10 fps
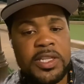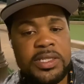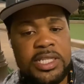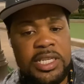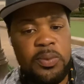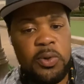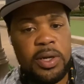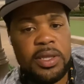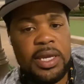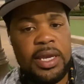teamwork,
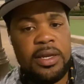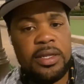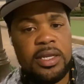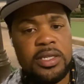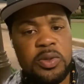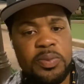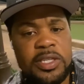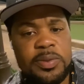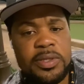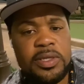that kind of thing. So be
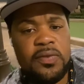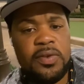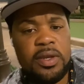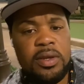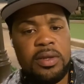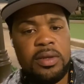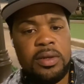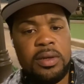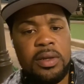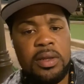specific
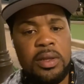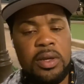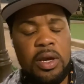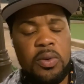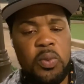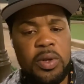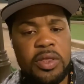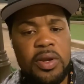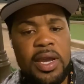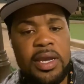on what
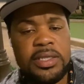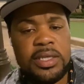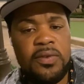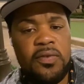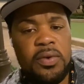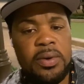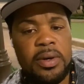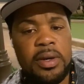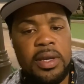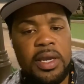they're asking for,
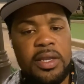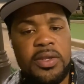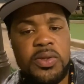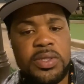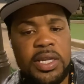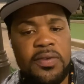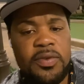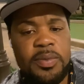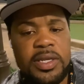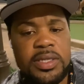and use that
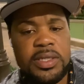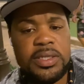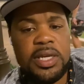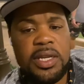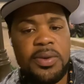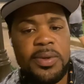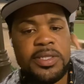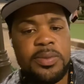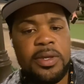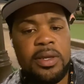information inside of your
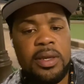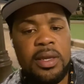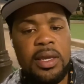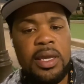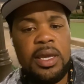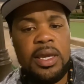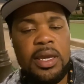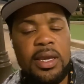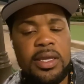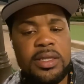resume.
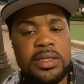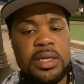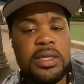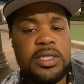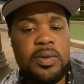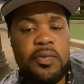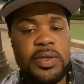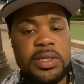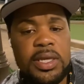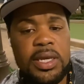And the second tip for
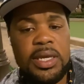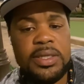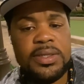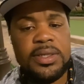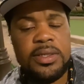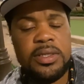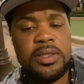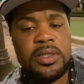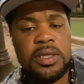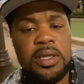today, guys,
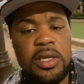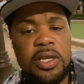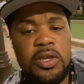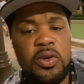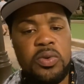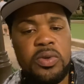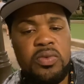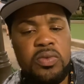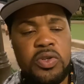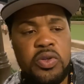is
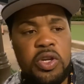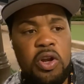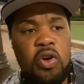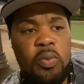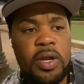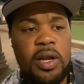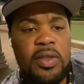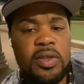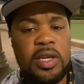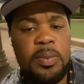do your homework on
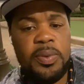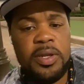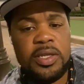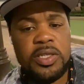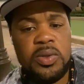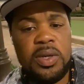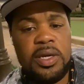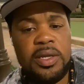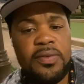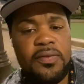the company. So
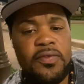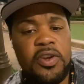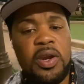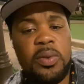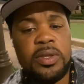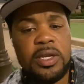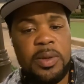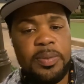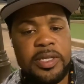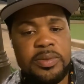figure out what the
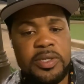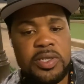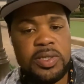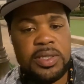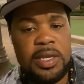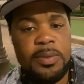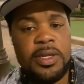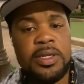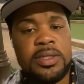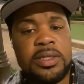company's mission statement
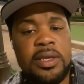is.